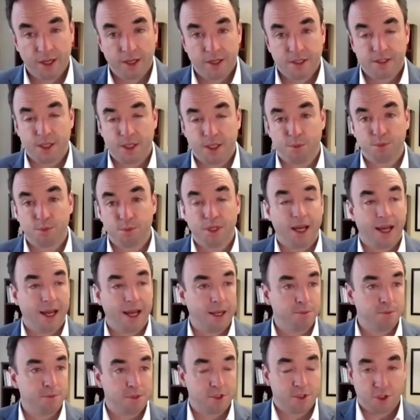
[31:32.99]

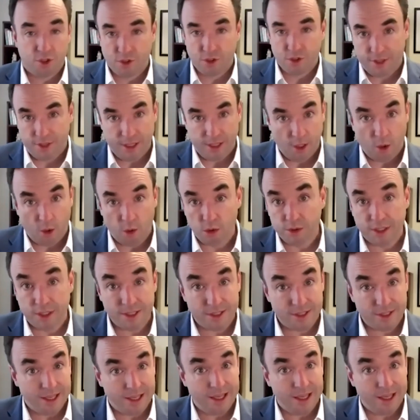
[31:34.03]
Sometimes the oldest